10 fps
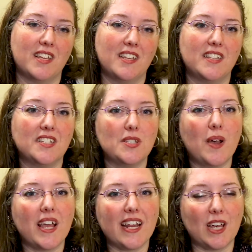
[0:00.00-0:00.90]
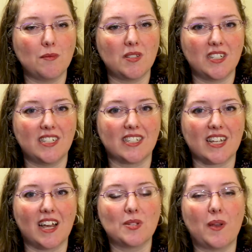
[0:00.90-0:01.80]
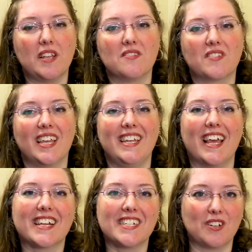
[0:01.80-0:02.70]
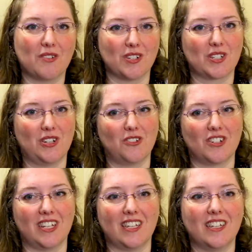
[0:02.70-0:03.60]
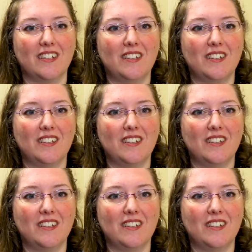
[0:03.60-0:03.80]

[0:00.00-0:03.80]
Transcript: This is why it helps to discuss ways of connecting cross-culturally.